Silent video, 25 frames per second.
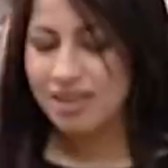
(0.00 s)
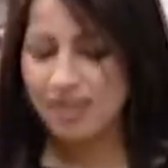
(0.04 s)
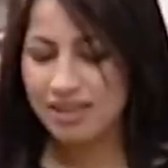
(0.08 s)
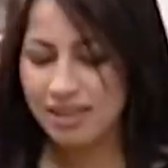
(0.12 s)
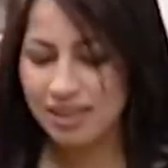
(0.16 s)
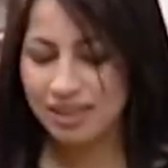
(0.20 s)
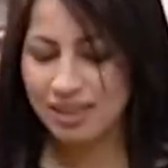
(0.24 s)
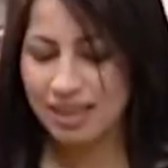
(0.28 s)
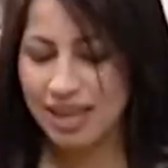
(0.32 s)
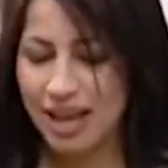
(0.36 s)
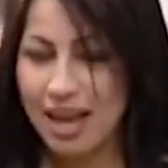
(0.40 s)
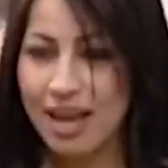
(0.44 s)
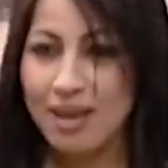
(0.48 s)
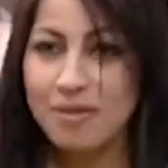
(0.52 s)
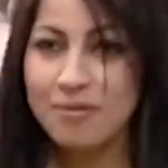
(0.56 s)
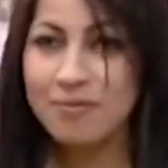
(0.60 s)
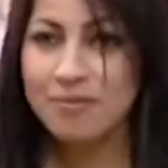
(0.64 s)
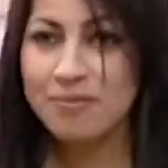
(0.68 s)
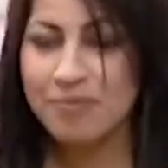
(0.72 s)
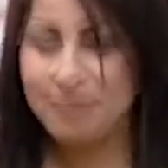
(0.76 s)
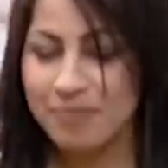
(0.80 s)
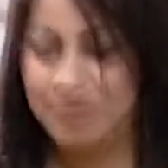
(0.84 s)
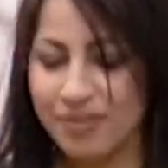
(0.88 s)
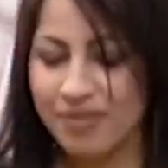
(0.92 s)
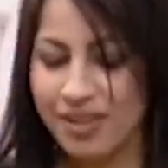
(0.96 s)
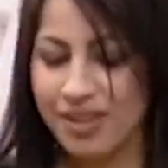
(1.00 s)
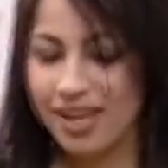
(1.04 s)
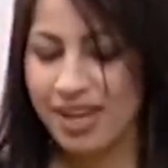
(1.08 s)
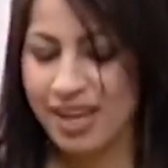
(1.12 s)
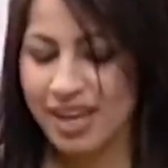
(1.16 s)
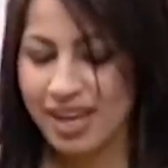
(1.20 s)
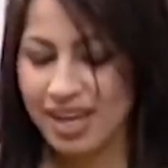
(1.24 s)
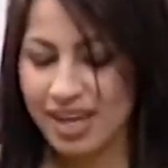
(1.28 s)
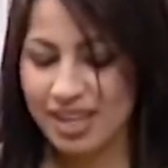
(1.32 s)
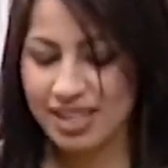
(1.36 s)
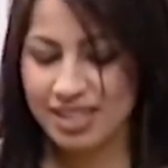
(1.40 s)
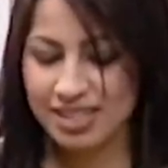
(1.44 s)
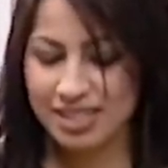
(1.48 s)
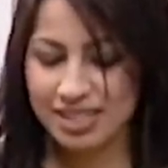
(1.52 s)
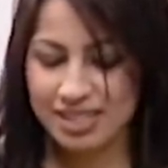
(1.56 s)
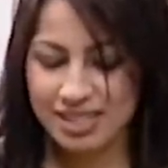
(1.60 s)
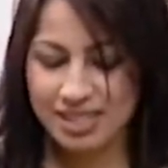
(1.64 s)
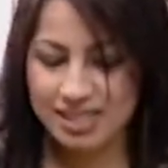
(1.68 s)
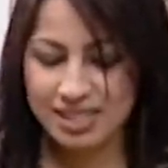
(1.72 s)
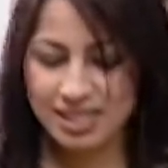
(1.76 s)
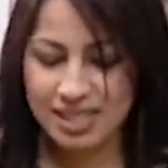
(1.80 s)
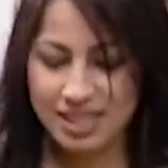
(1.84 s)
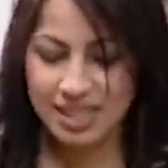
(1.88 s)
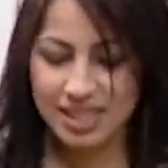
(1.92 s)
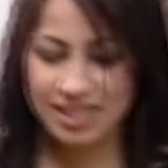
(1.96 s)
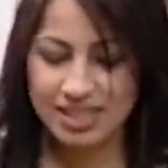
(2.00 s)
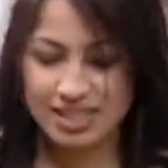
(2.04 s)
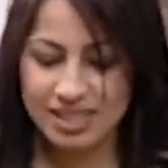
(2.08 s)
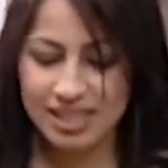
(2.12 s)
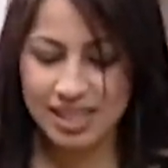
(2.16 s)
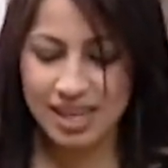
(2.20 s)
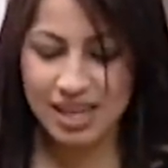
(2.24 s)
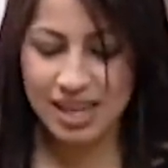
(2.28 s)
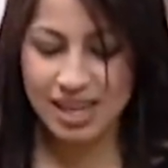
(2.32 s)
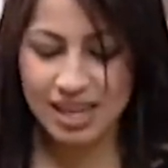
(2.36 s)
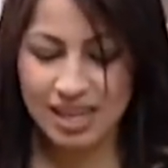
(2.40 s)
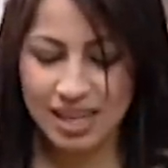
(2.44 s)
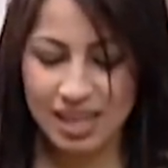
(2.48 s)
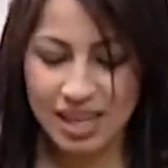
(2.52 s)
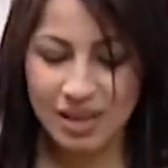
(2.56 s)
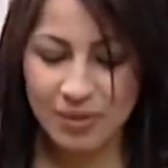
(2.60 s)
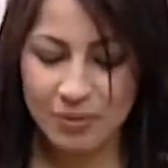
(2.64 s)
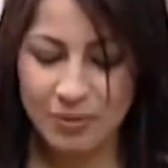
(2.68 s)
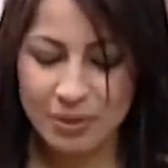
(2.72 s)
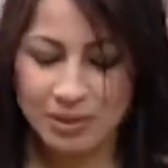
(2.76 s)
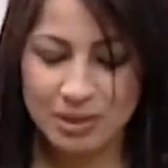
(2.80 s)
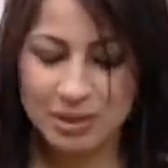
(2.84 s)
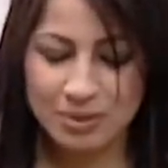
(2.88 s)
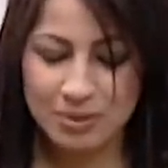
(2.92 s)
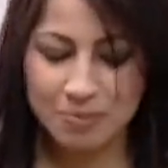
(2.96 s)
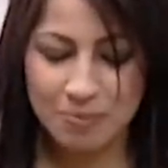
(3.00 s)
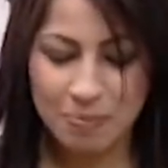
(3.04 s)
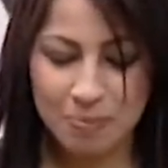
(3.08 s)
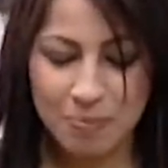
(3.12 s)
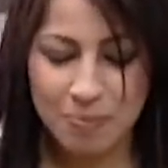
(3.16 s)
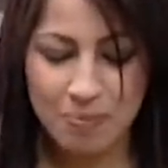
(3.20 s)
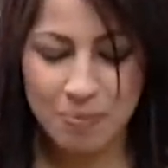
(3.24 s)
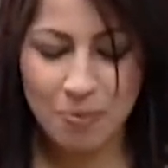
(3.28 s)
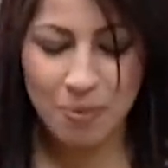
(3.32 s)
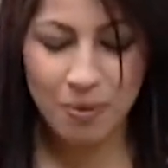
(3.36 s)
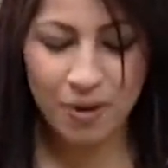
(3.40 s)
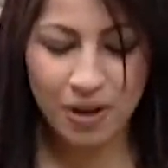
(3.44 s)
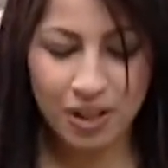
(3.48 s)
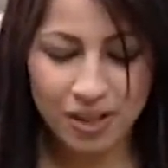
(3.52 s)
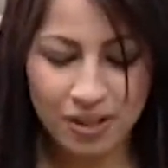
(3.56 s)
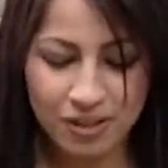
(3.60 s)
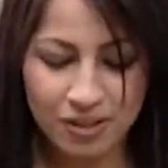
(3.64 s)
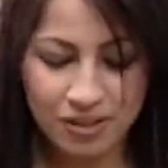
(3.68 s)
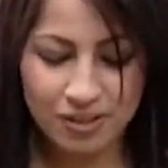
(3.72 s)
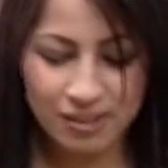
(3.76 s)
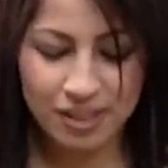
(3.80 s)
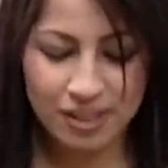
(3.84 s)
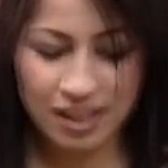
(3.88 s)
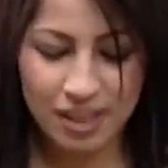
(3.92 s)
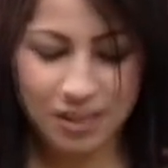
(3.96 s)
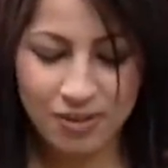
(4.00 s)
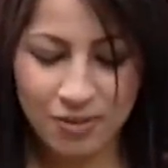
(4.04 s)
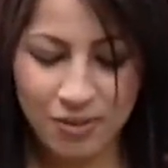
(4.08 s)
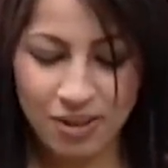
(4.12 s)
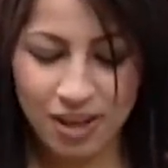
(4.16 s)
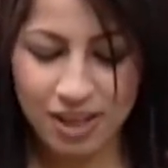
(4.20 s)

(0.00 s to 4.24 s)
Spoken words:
the lamb, it just tastes like it was boiled in